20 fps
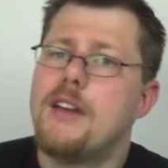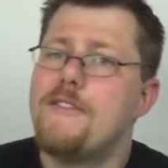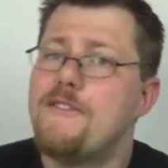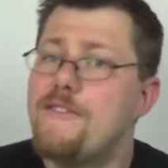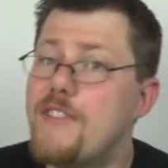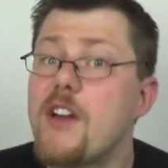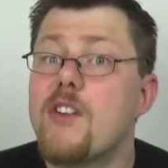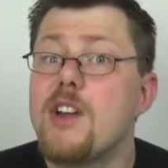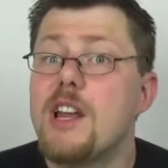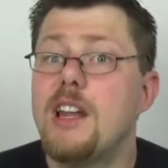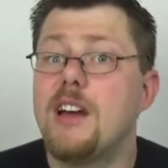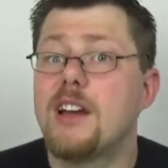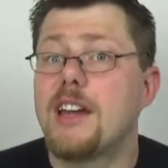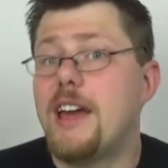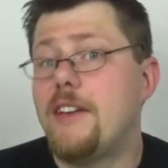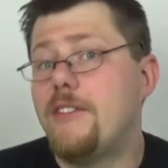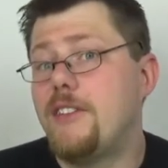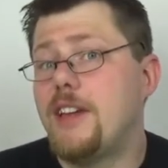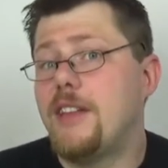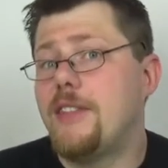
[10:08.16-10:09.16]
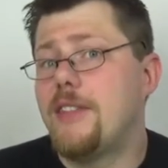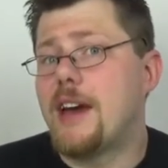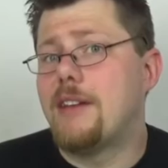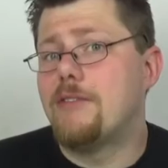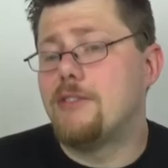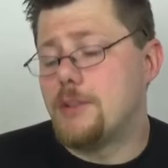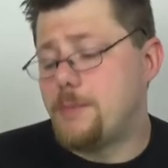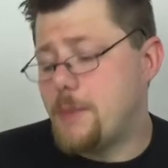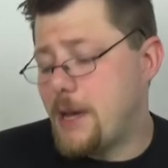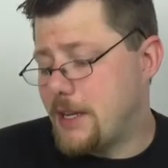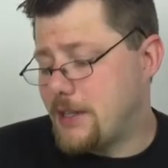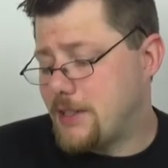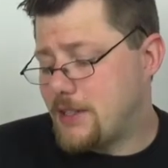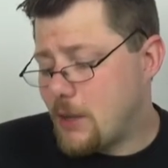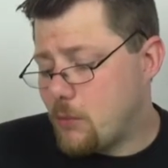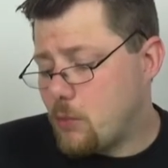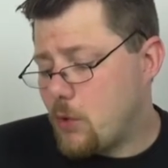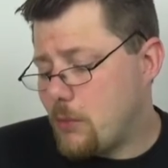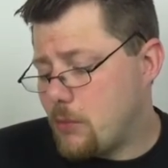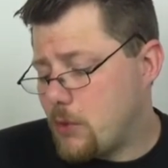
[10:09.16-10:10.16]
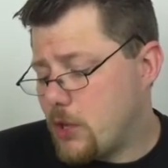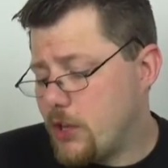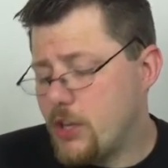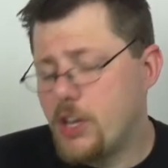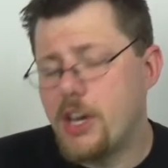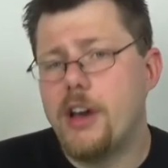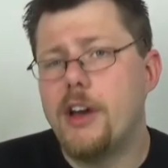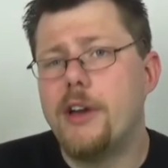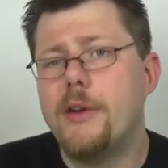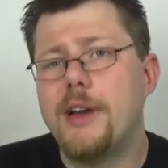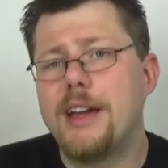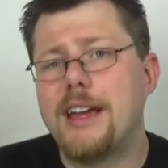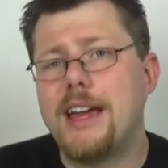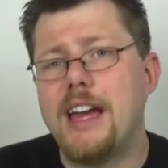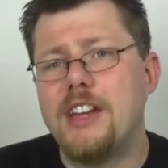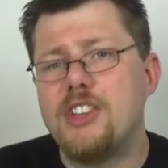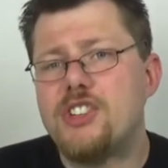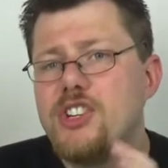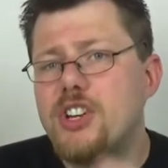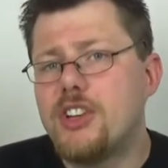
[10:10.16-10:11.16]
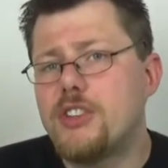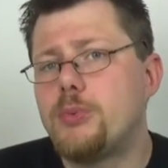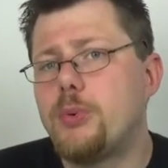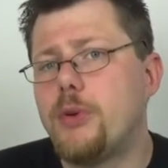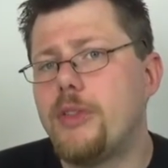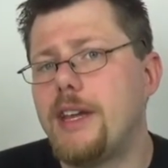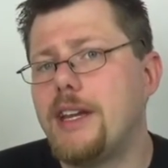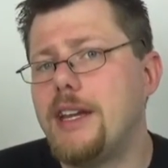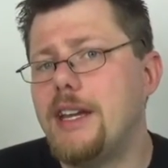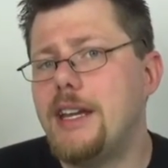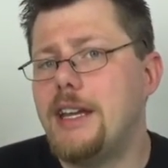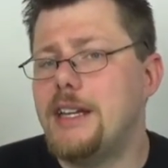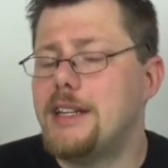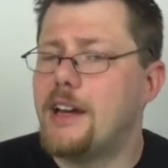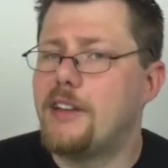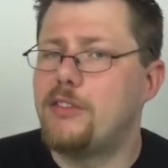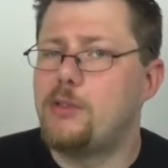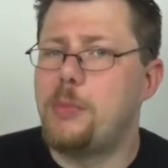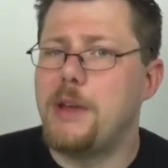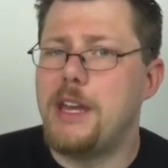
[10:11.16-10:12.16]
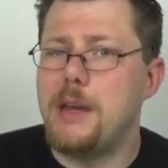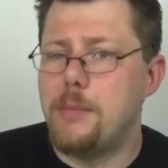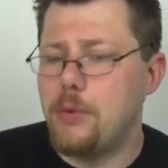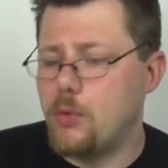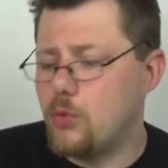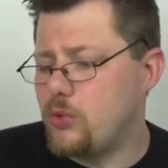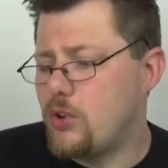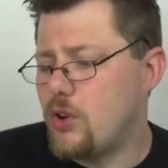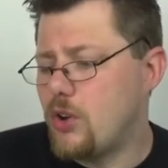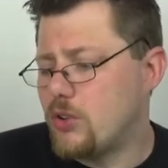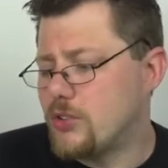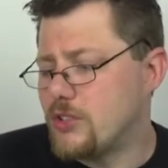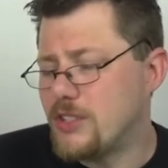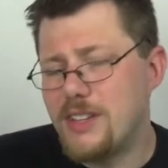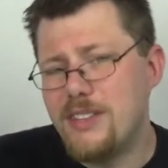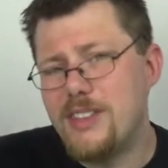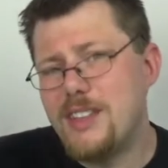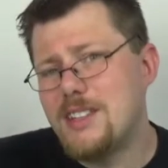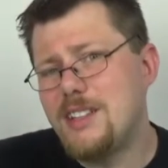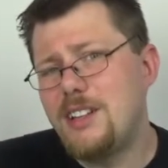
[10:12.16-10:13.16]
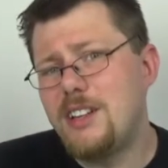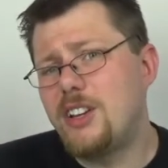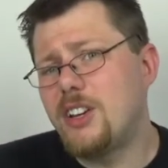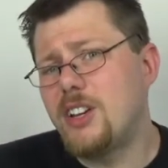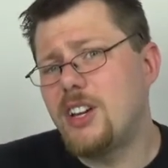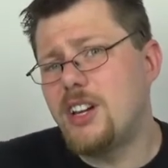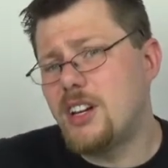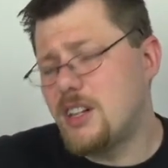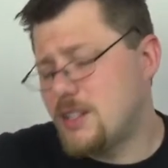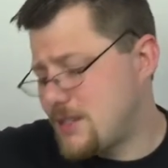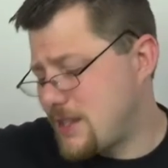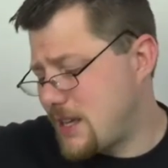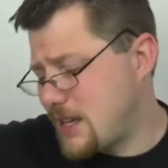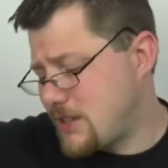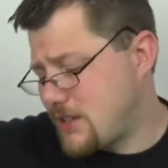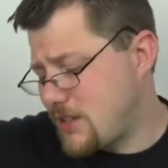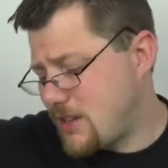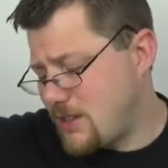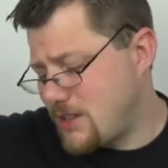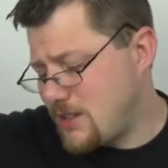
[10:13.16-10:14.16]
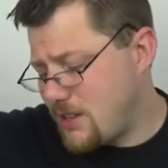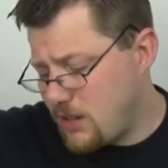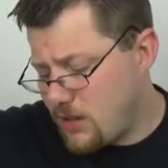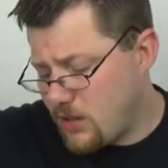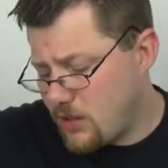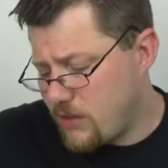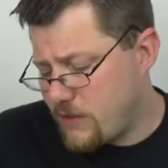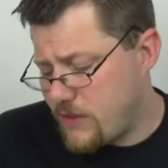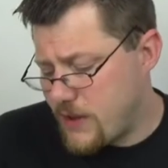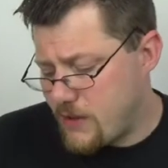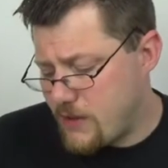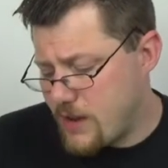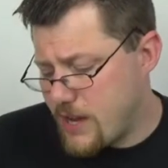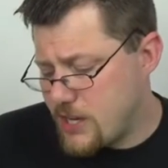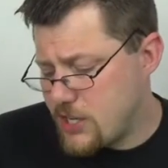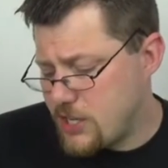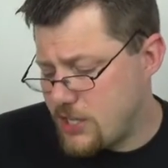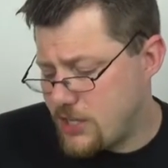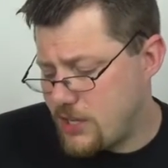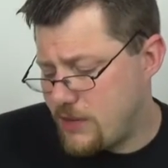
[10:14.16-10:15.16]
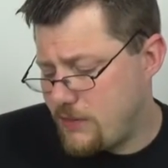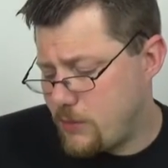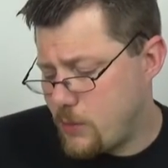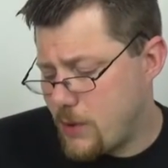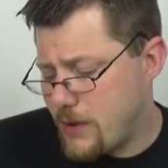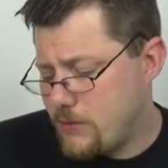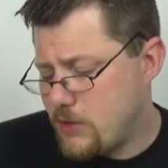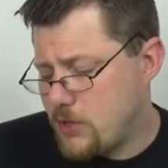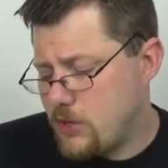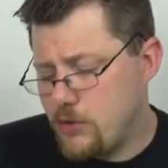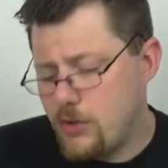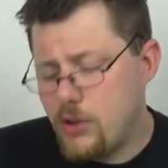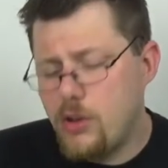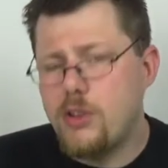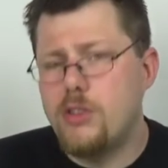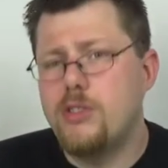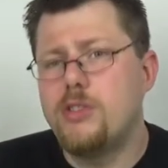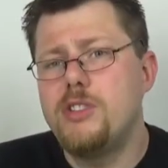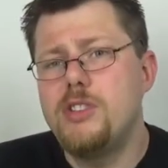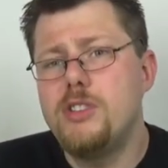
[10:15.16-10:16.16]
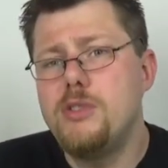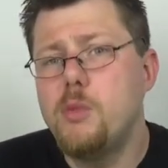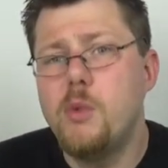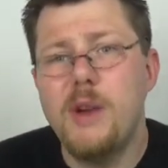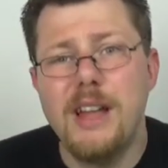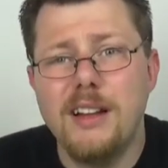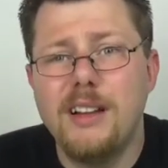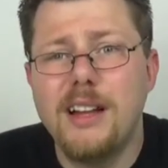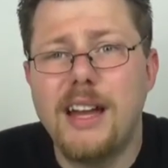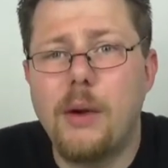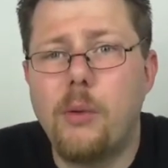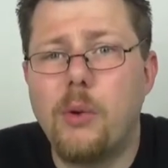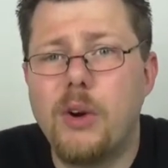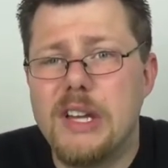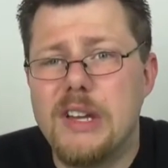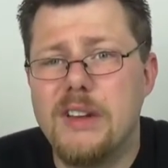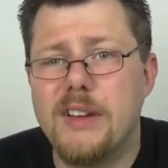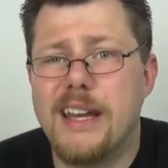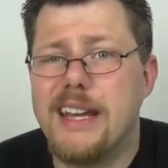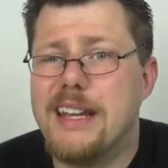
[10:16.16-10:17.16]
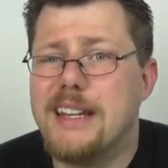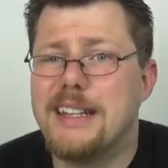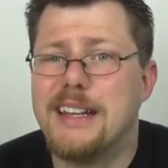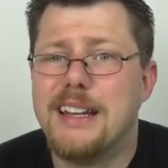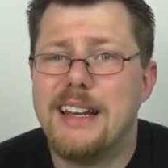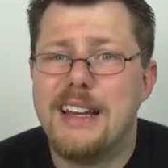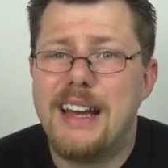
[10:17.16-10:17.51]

very luck heavy in that respect. Someone can go and get just what they need, other people not. And there's a lot of cards there, so there's a lot of variation in whether you're not or you will get what you need.